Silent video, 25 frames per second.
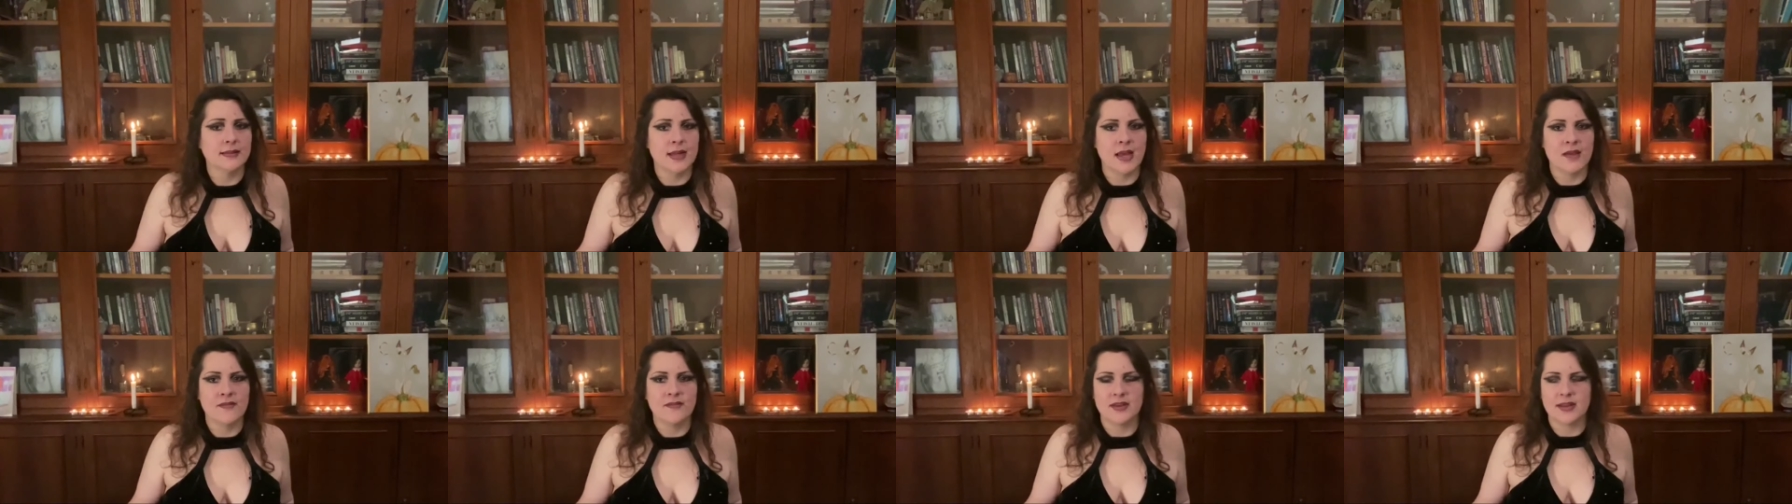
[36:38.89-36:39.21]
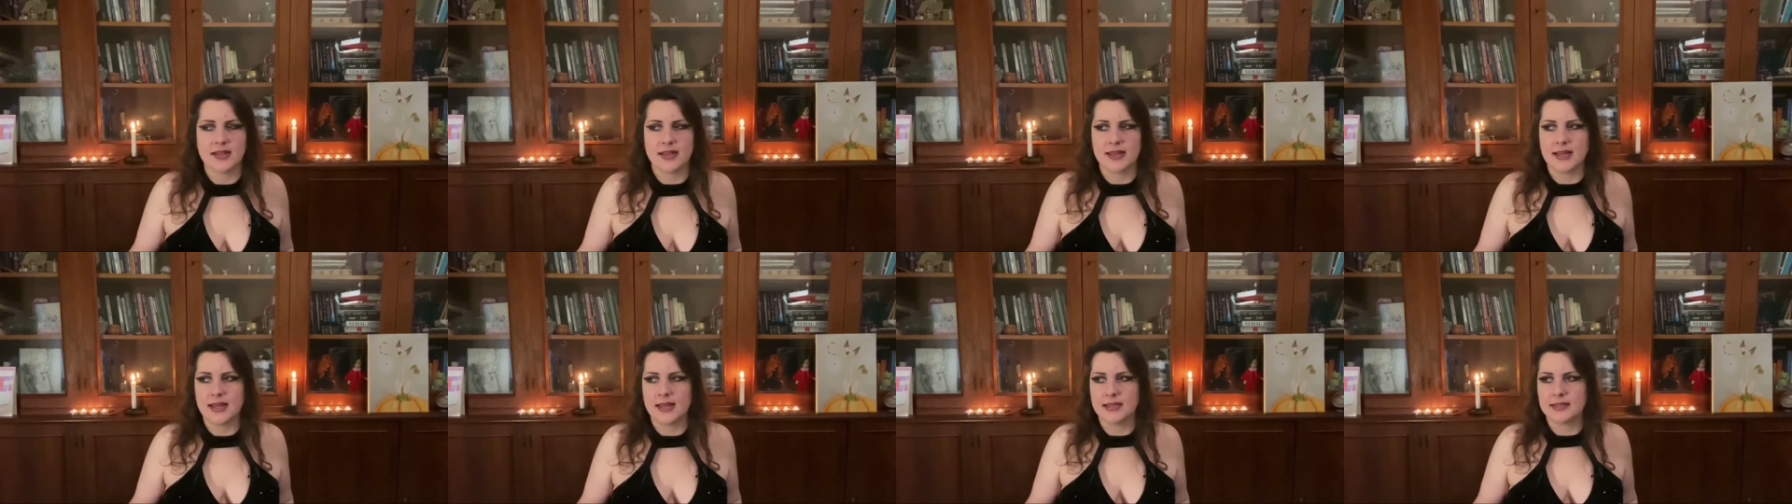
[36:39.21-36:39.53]

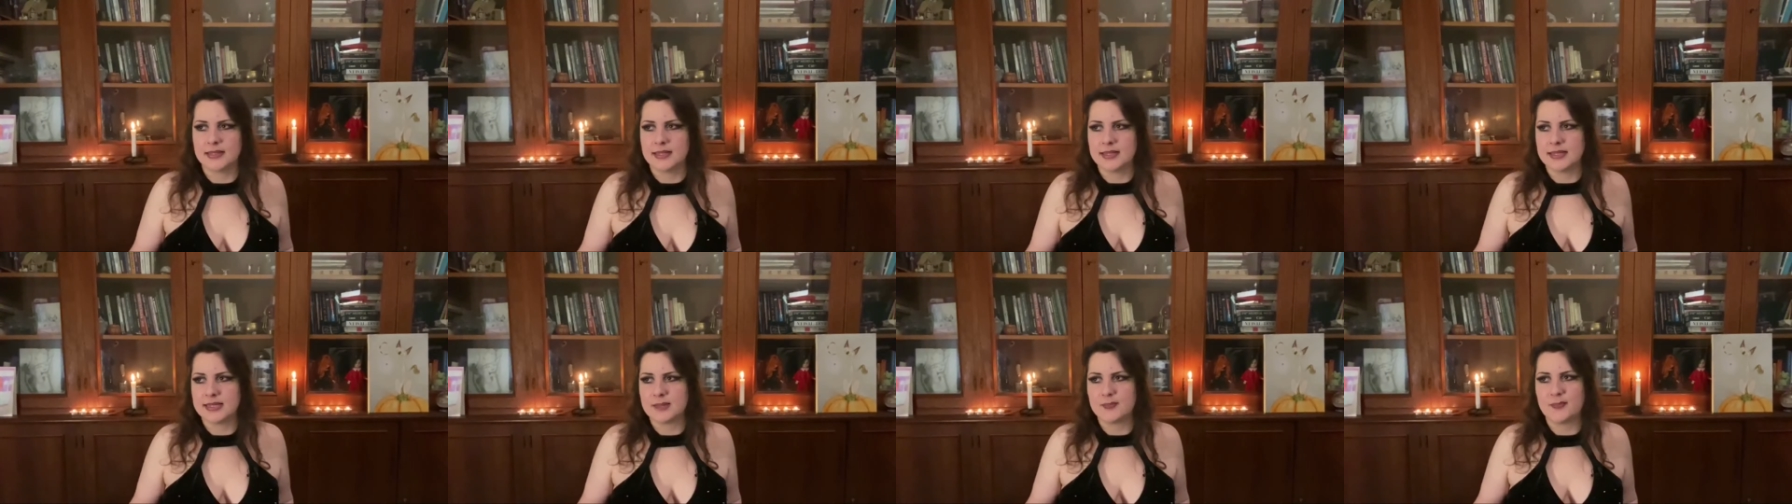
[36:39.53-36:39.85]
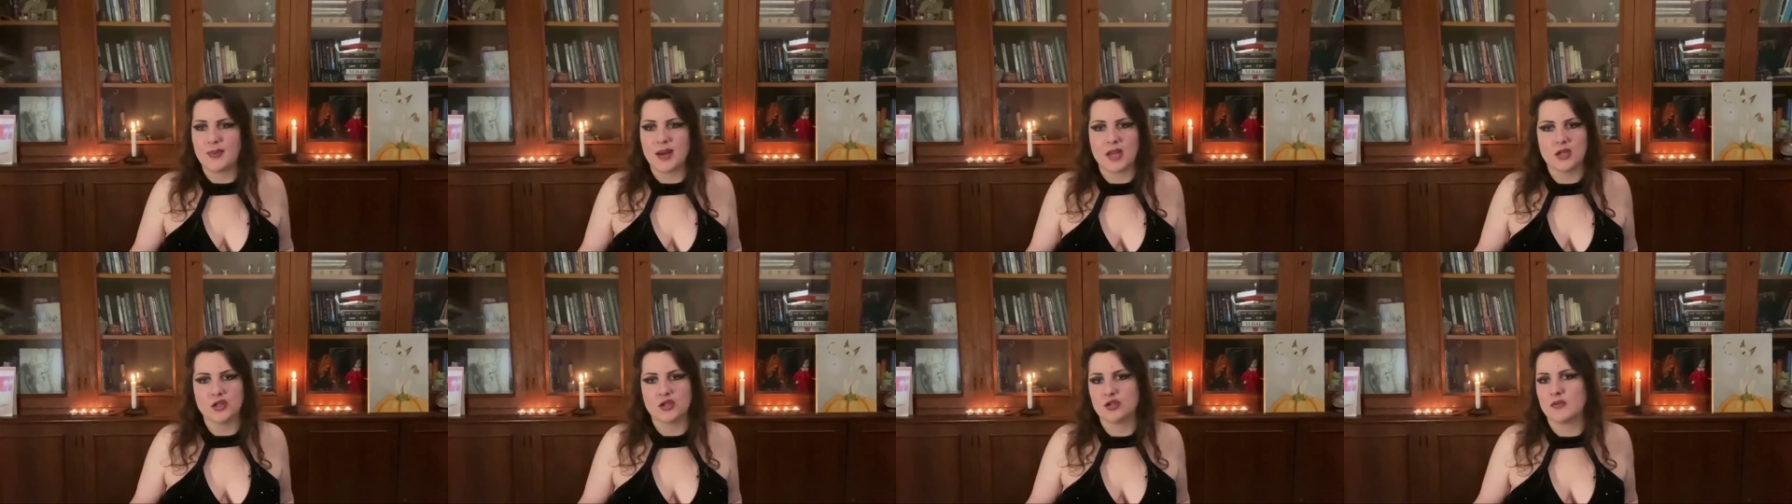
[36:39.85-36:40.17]
never get a
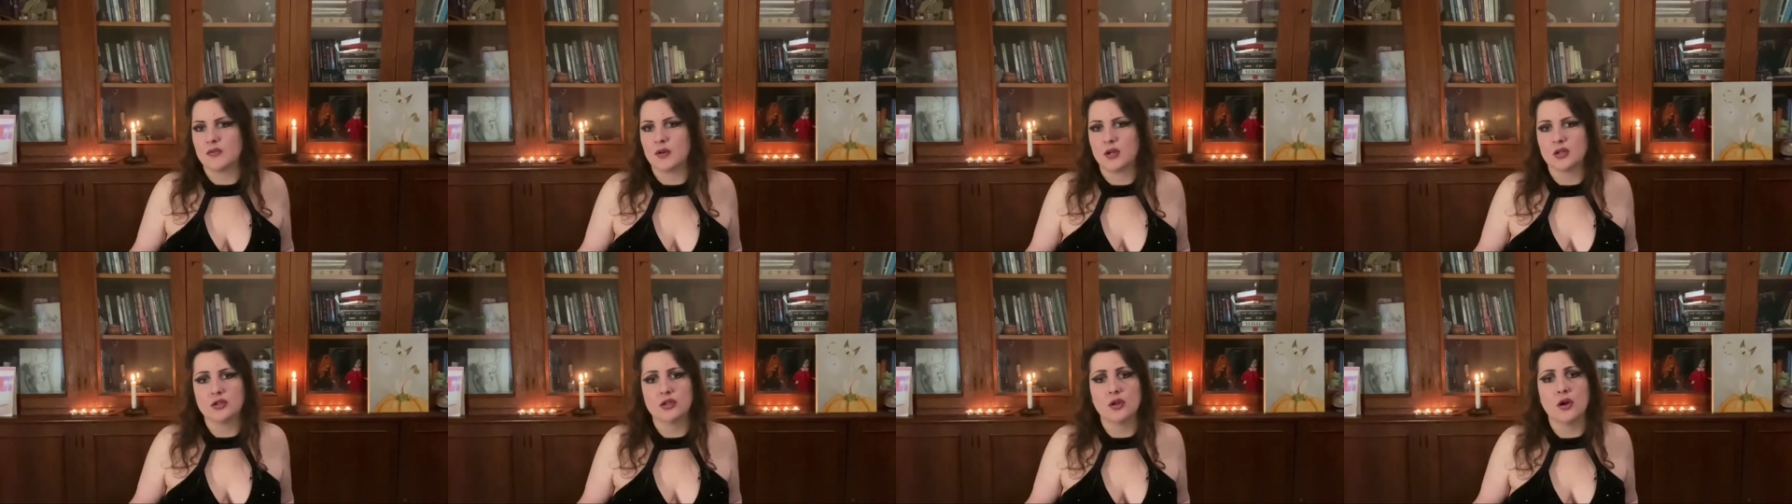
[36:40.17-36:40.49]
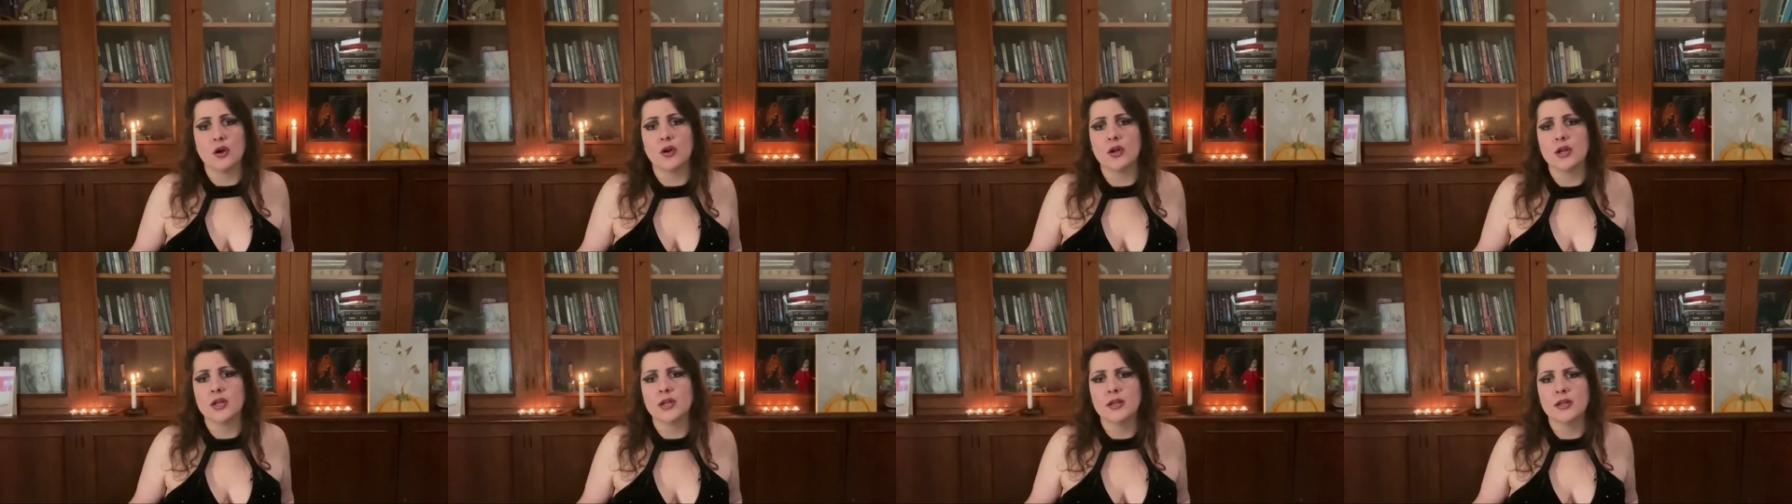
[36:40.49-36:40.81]
splash of hot
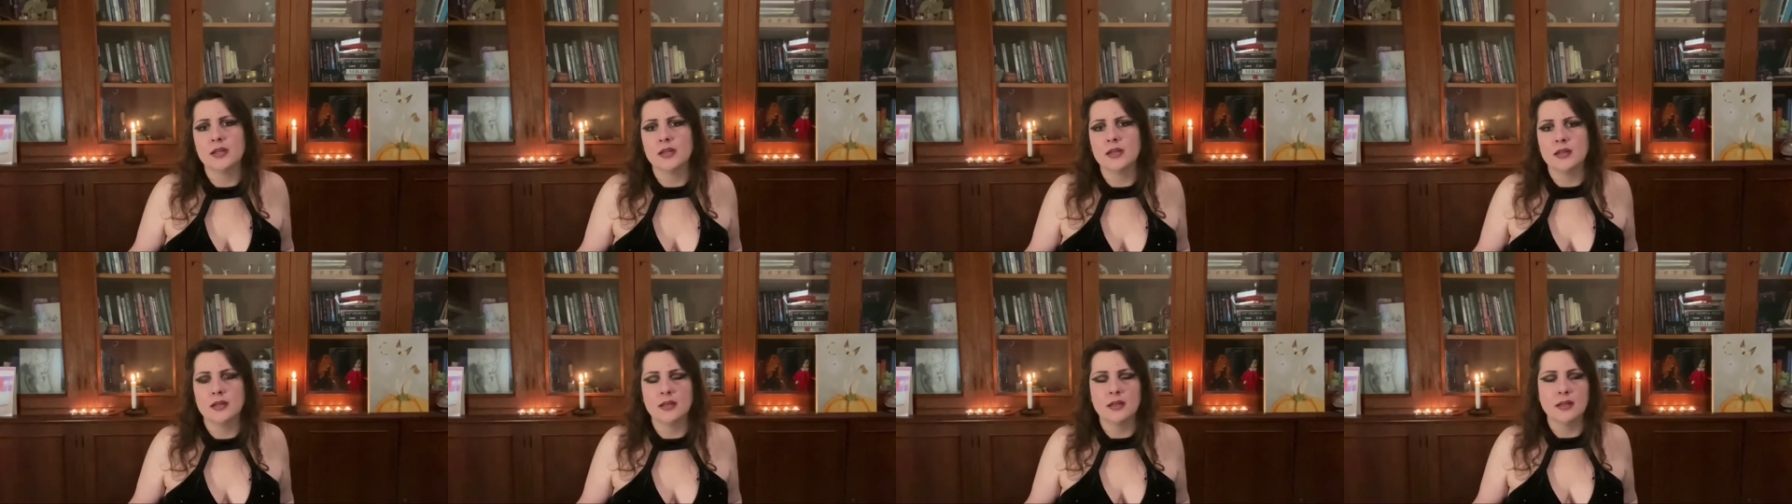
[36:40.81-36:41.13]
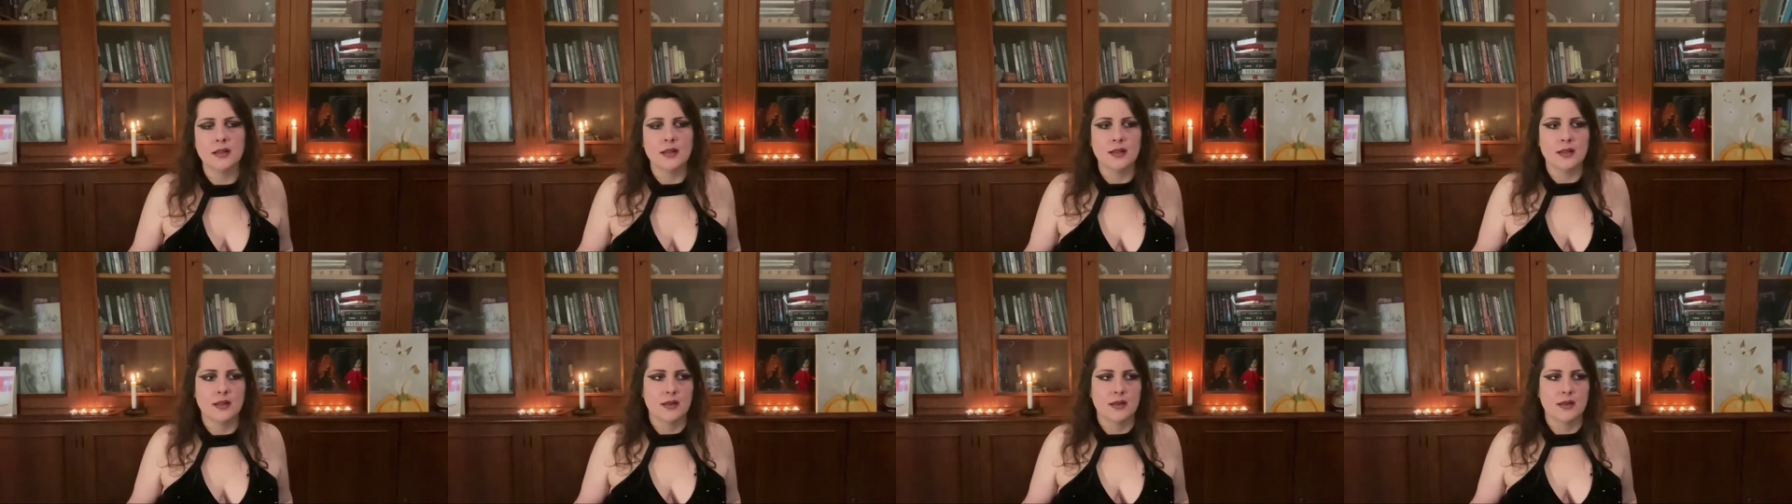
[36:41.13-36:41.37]
oil,